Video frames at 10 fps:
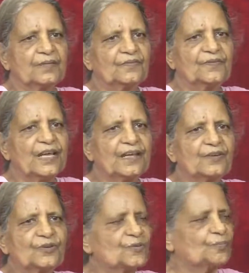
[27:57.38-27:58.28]
We are
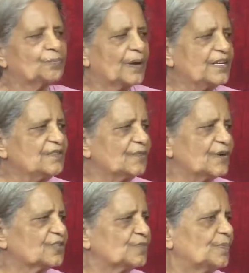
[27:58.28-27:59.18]
not to pine for
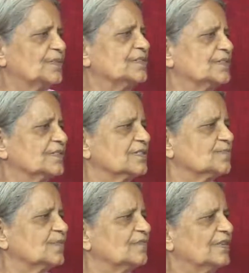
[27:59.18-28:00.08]
experiences,
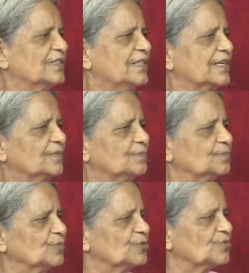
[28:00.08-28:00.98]
but when they
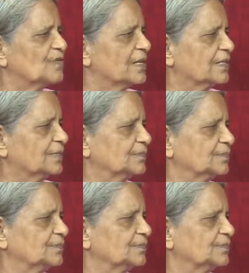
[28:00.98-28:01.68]
come, most welcome